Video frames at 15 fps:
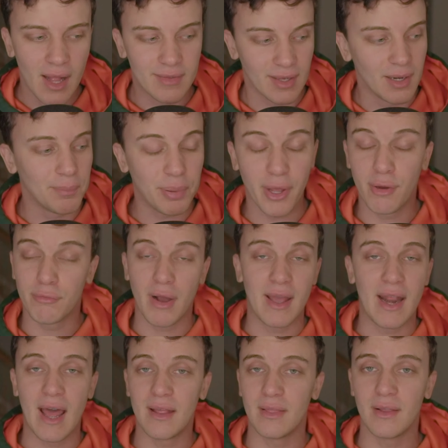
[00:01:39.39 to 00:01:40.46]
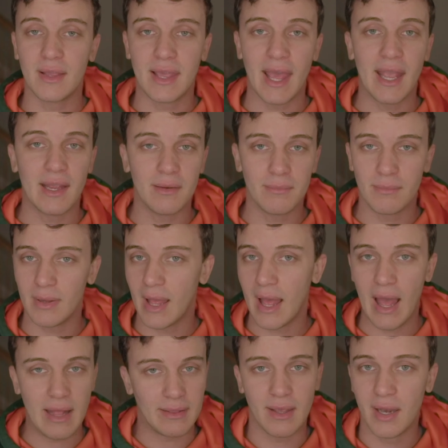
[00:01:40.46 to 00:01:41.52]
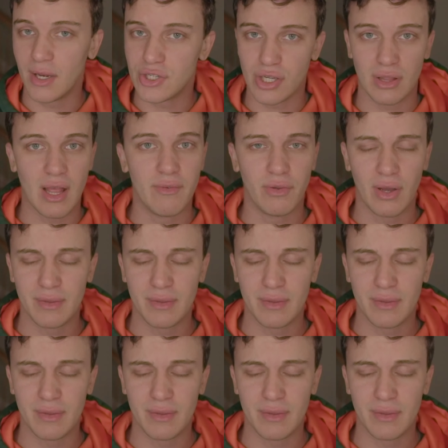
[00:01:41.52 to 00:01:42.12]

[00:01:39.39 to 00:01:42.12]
Didn't play right out of the gate at the NHL level.